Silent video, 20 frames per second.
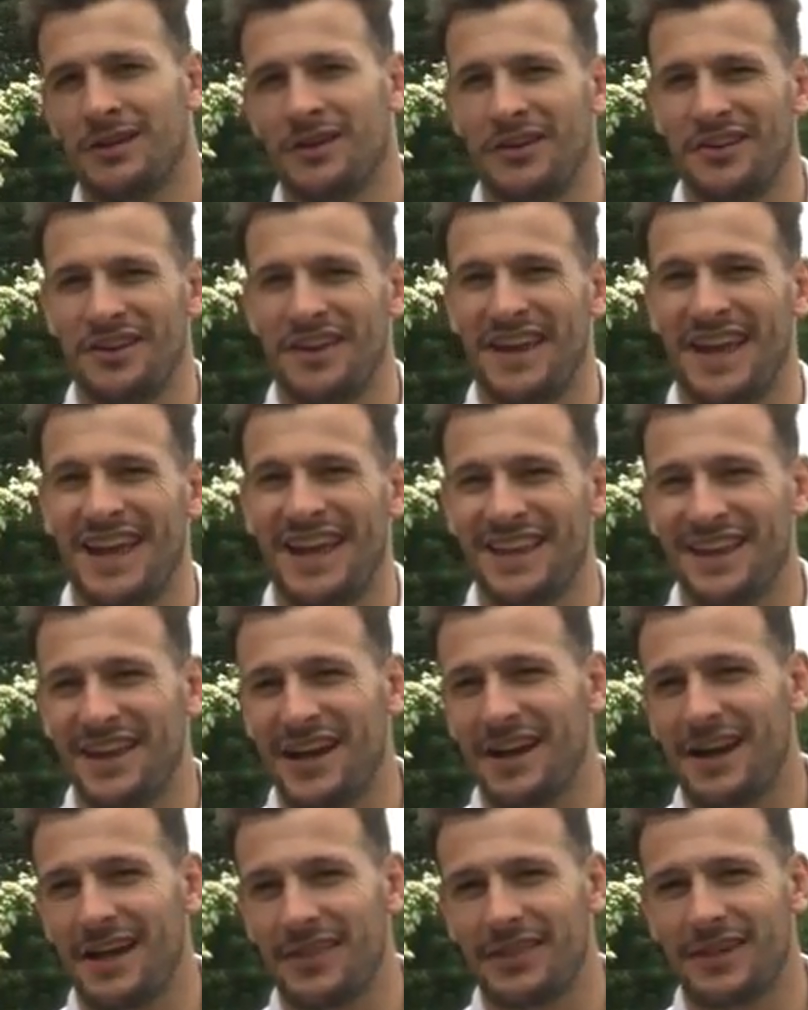Not yet,
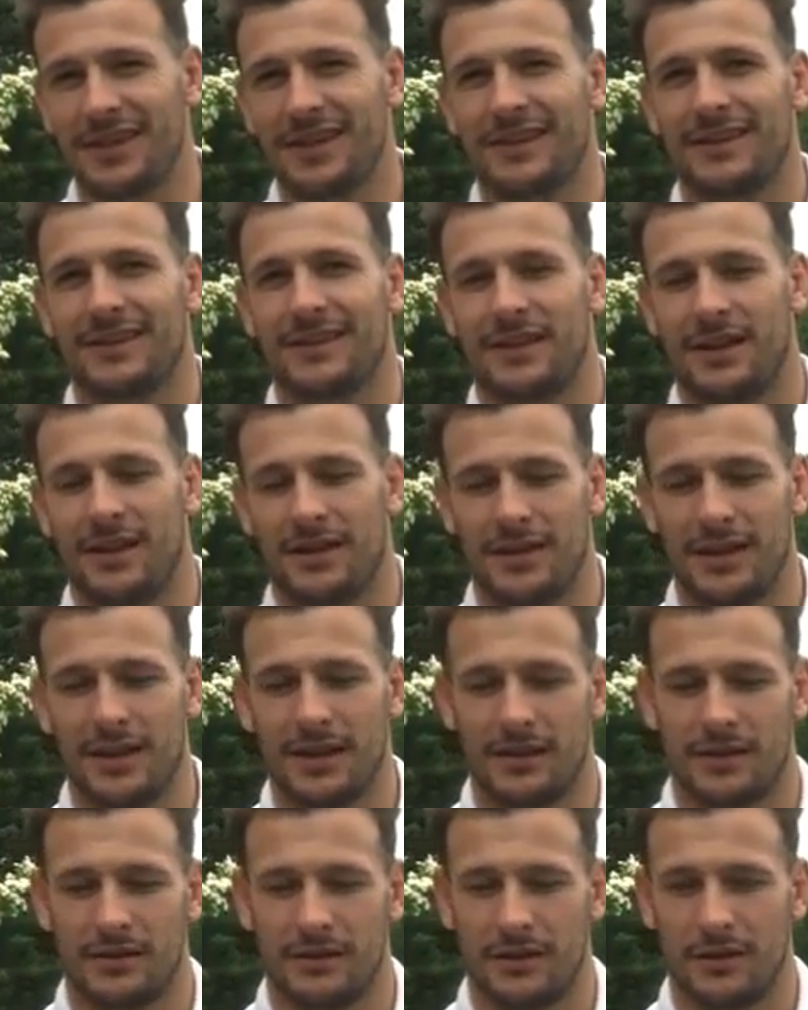no. I
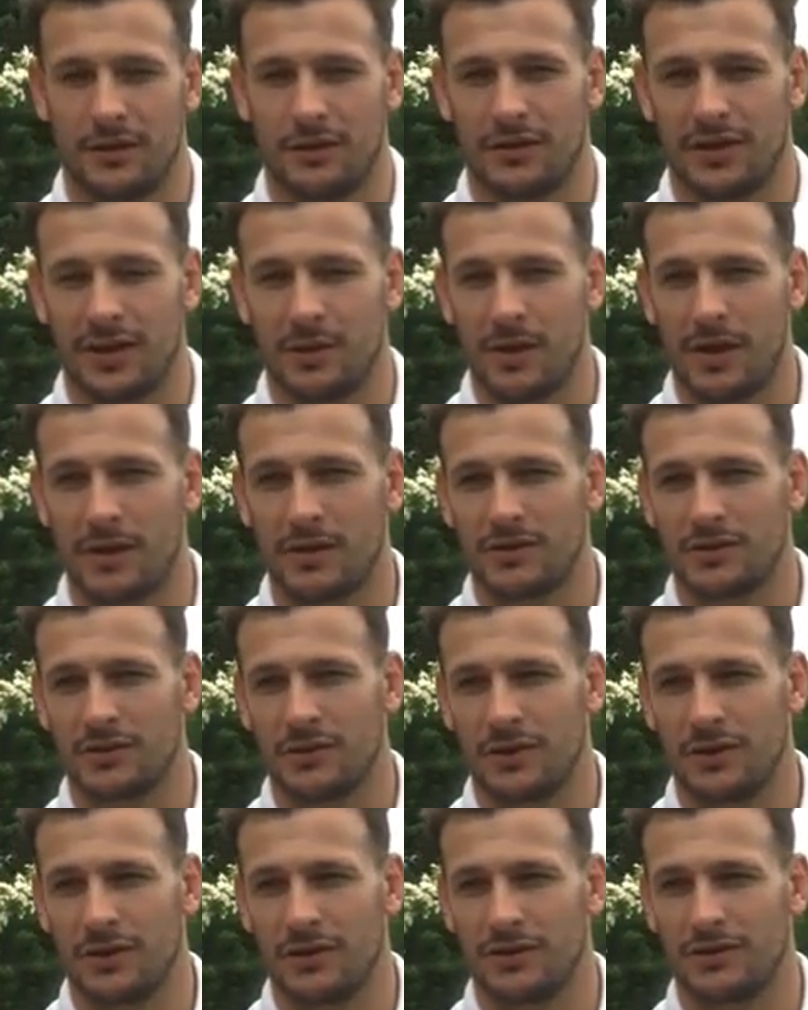think the good thing about the
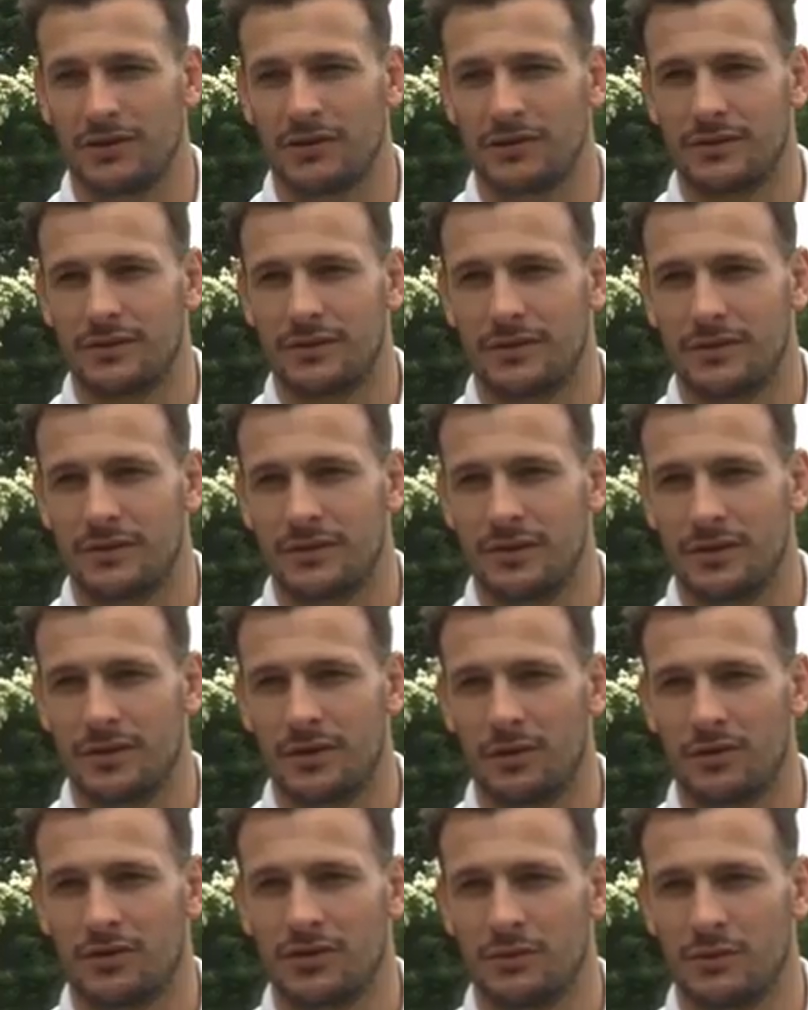squad, it's the
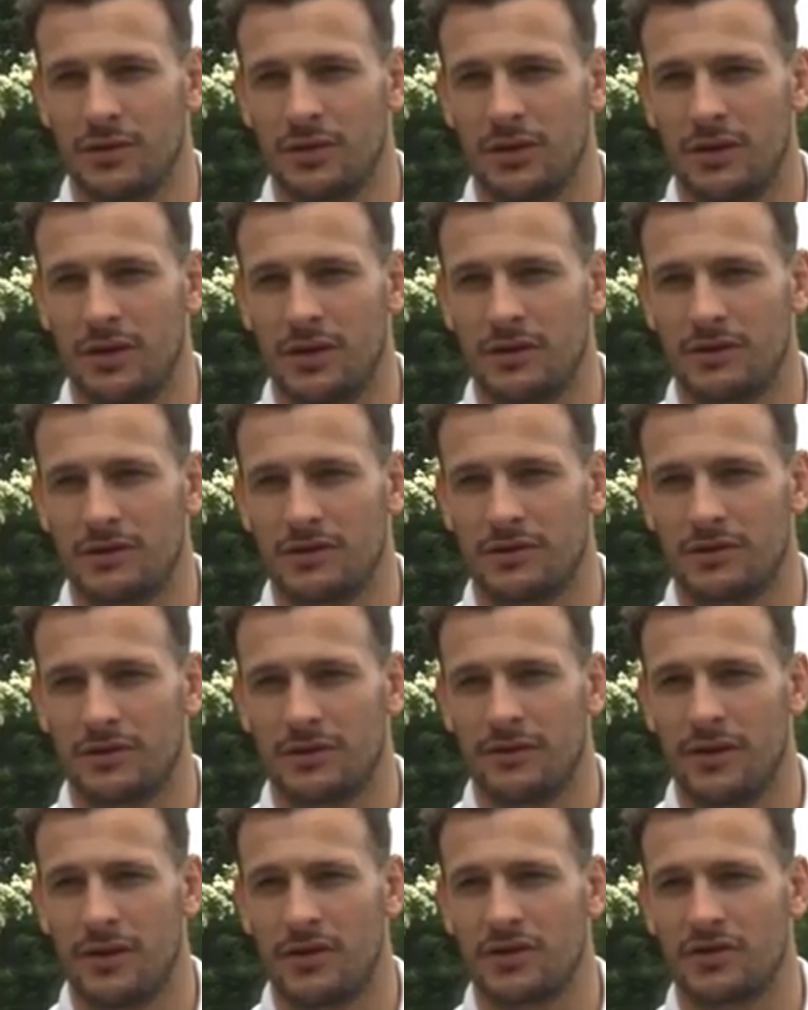culture that we got is
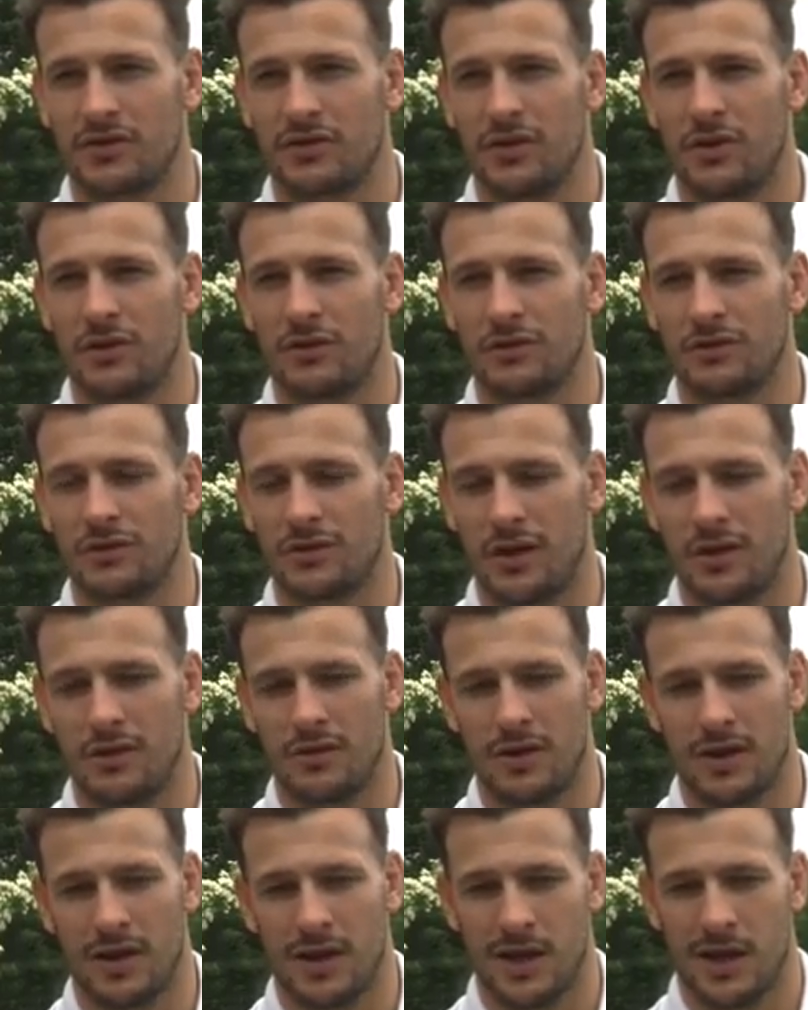very strong, so